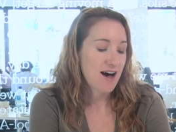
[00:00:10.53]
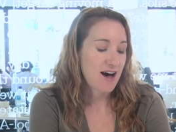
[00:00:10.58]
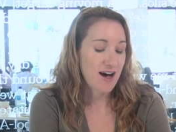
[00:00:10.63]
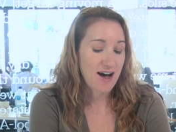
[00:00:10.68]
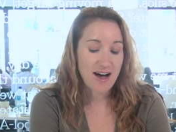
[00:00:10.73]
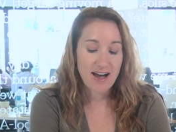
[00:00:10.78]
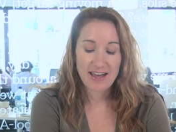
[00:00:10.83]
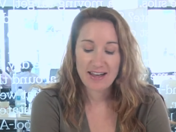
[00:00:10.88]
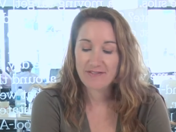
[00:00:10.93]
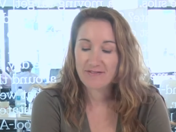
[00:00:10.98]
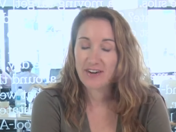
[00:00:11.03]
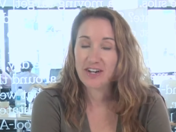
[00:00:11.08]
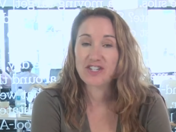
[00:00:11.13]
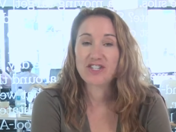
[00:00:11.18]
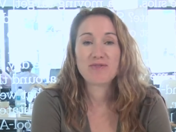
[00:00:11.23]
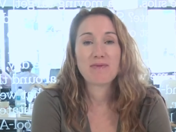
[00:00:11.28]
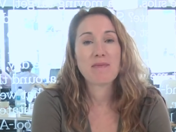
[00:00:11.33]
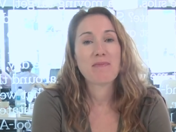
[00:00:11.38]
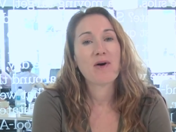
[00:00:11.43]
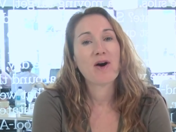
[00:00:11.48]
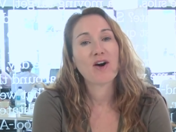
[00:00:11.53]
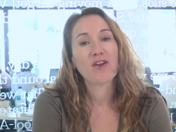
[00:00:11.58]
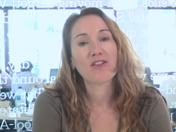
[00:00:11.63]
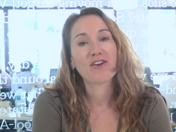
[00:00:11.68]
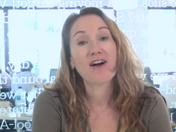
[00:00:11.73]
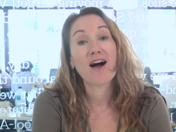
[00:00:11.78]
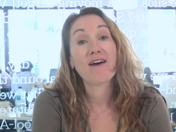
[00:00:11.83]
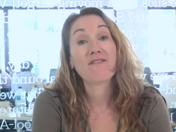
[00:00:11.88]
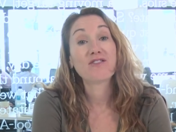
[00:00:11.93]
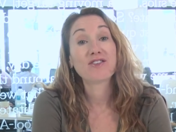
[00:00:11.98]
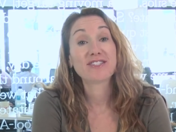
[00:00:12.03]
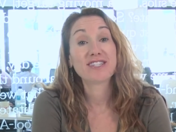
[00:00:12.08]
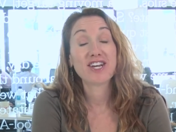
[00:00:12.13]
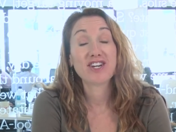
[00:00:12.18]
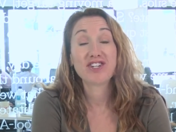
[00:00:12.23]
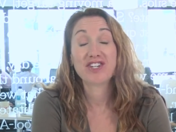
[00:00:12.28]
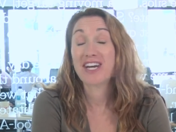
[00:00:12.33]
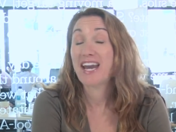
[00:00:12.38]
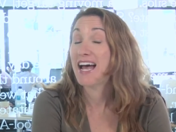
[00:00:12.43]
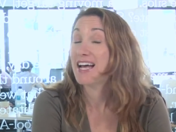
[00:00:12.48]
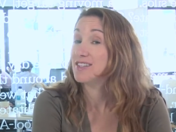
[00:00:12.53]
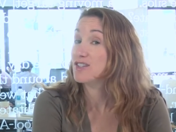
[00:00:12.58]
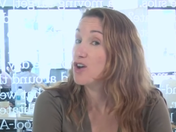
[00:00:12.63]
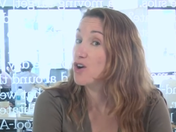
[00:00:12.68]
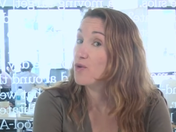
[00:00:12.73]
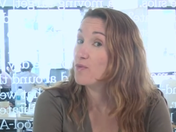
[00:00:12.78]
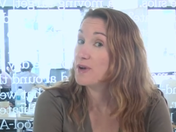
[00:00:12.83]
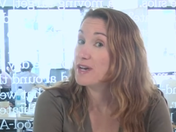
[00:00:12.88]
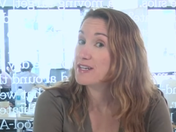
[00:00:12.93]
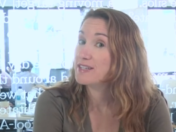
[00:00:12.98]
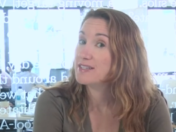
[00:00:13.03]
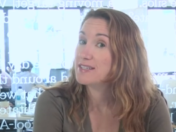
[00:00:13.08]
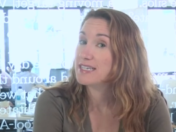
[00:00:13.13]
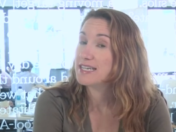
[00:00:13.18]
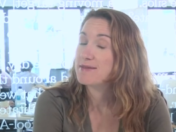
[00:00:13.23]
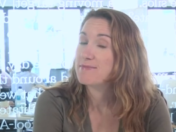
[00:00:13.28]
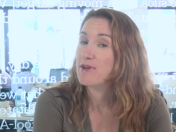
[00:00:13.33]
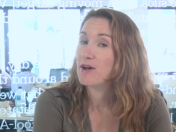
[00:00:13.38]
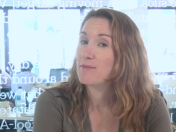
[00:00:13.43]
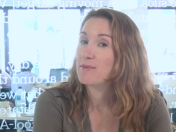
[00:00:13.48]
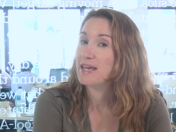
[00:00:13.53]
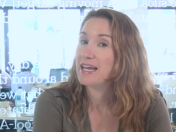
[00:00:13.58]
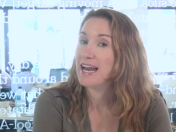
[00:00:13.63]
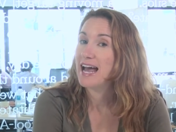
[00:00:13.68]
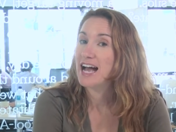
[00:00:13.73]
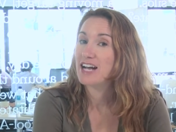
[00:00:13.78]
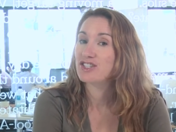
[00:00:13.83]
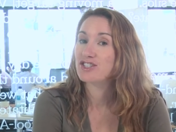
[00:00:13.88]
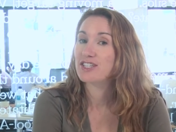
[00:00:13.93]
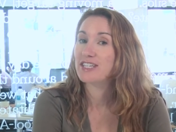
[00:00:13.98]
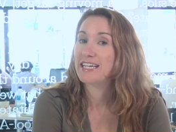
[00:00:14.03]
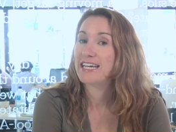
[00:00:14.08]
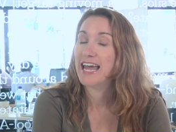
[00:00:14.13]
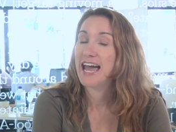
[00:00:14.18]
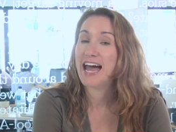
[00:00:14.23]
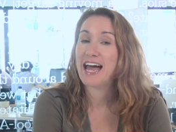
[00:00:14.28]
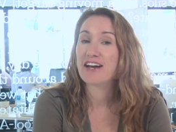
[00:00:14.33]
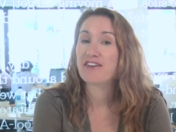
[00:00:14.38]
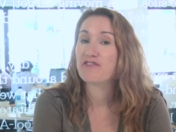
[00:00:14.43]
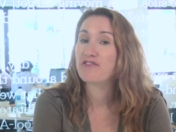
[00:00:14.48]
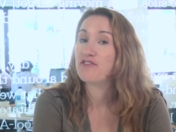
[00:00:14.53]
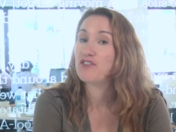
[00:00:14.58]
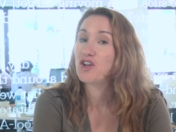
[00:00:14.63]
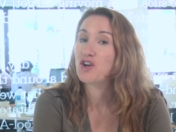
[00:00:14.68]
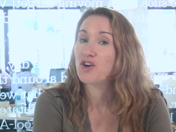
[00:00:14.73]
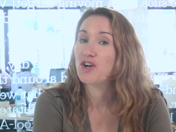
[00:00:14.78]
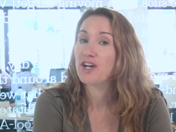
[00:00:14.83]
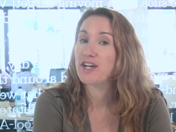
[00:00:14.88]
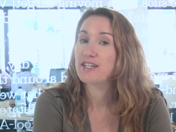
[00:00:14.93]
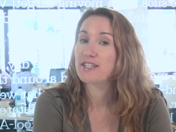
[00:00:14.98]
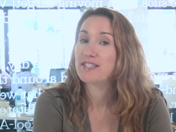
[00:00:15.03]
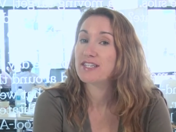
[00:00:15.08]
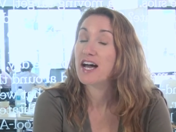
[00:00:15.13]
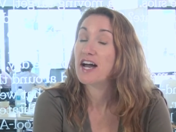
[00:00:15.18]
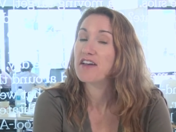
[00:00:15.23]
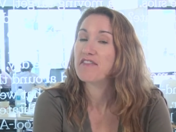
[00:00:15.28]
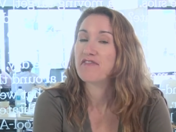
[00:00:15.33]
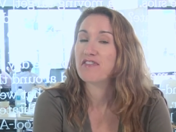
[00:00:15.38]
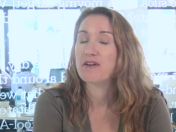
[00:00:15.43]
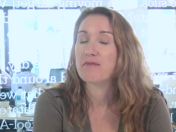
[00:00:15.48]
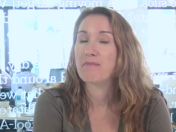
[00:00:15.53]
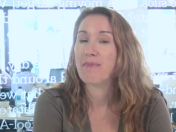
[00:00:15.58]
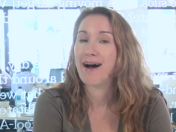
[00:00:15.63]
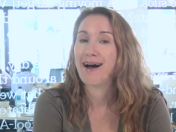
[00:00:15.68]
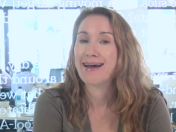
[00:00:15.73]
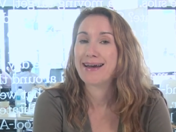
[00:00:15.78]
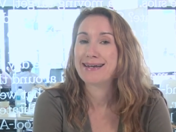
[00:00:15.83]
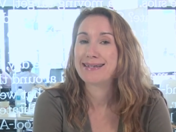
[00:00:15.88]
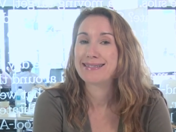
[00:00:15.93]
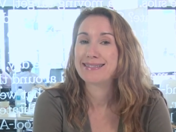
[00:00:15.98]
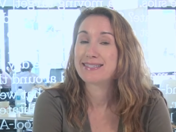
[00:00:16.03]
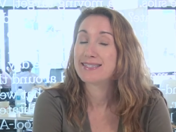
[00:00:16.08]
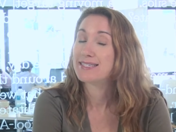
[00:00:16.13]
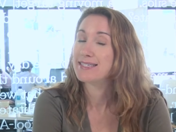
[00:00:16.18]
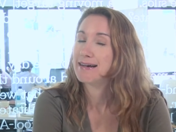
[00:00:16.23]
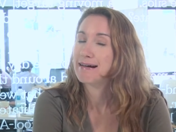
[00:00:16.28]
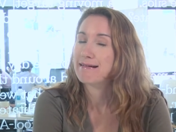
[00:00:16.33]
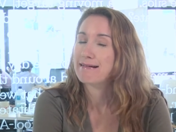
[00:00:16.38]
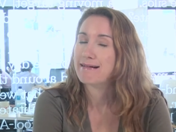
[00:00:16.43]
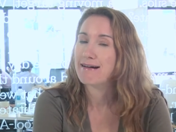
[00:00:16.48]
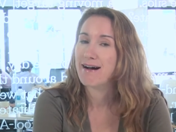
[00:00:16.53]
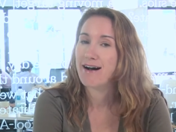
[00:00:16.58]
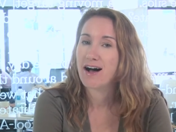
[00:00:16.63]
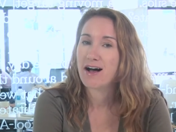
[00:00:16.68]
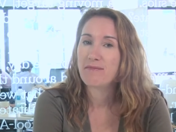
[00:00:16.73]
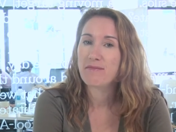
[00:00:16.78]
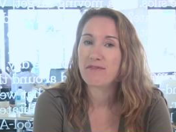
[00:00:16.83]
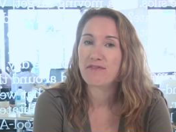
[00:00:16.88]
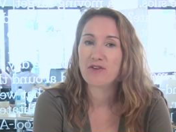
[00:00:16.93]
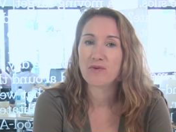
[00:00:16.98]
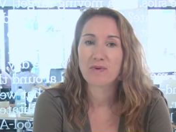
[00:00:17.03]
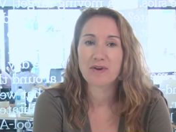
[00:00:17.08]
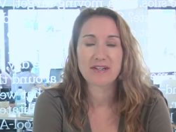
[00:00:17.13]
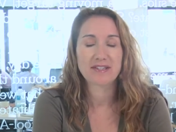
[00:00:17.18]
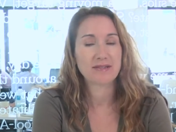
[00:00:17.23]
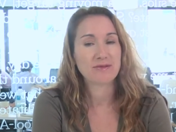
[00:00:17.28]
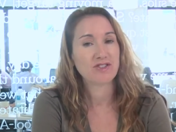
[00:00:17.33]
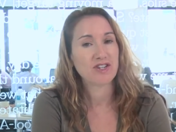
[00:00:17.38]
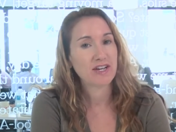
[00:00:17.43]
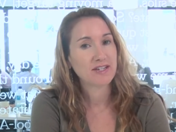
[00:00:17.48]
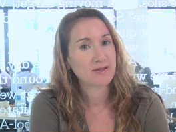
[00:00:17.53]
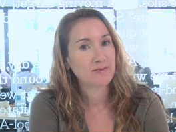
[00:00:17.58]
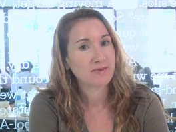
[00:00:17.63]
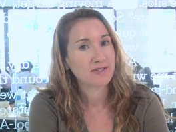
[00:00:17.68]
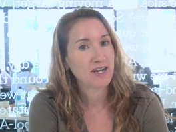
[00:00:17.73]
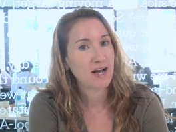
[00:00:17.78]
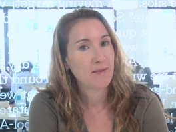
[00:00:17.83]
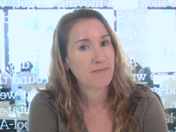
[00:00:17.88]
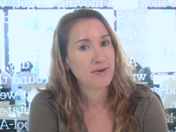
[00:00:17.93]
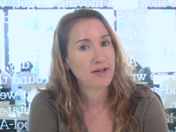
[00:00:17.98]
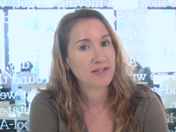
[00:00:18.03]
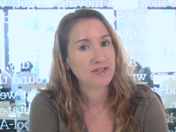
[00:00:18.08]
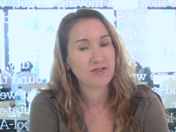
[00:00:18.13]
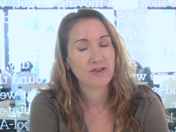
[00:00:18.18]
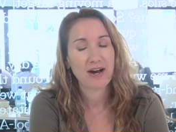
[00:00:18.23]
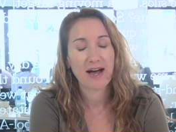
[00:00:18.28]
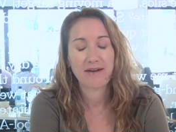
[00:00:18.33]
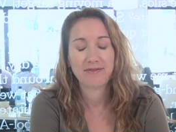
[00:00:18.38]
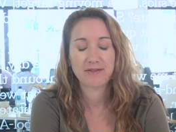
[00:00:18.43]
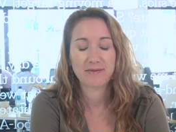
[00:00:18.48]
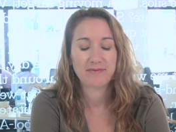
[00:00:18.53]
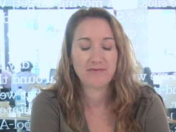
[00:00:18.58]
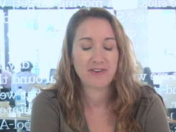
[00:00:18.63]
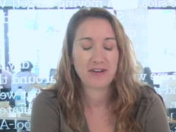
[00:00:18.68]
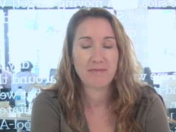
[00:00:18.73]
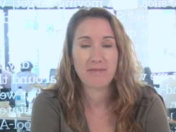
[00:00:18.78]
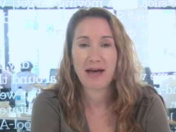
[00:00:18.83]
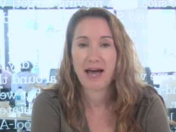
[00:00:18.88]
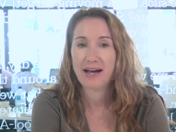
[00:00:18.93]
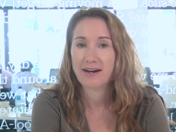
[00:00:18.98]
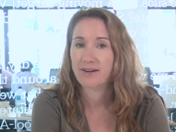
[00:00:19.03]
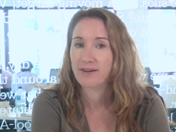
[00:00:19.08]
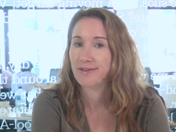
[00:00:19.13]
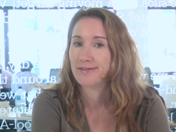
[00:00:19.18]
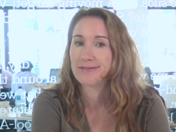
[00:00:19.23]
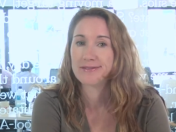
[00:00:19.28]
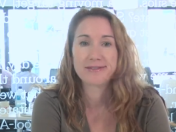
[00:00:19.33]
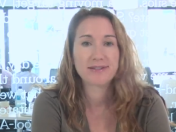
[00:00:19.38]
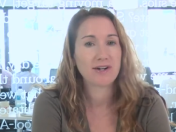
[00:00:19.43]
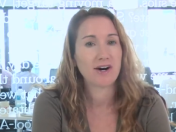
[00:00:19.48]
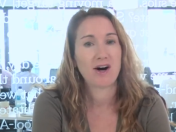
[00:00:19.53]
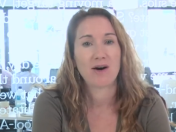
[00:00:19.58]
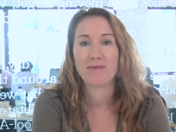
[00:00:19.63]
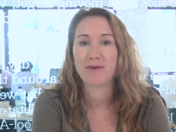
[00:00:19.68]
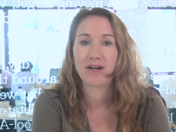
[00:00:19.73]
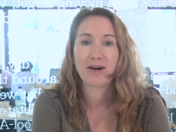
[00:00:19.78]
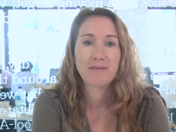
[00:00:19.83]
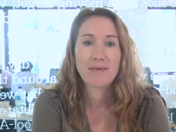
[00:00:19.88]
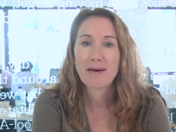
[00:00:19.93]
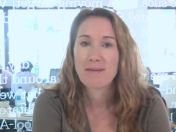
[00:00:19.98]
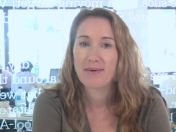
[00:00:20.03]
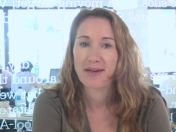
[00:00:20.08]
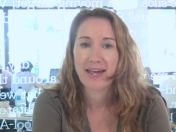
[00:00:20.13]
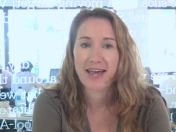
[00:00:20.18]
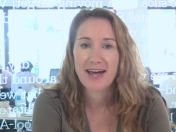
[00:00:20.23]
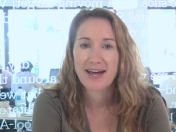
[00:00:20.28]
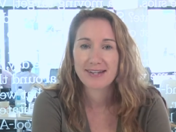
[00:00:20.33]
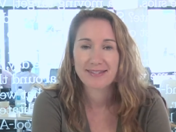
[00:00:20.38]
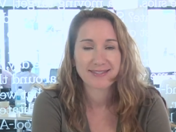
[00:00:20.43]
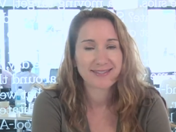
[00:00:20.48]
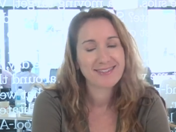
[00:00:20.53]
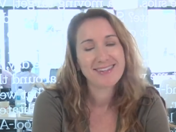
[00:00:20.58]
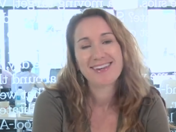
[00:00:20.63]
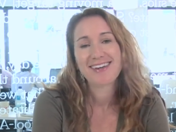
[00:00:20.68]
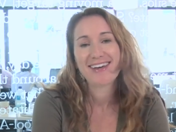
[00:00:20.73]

Uh, invite you to be part of the conversation as always. Email me at ashley at furious-minds.com if you want to suggest some topics or have some feedback or call me on my BS.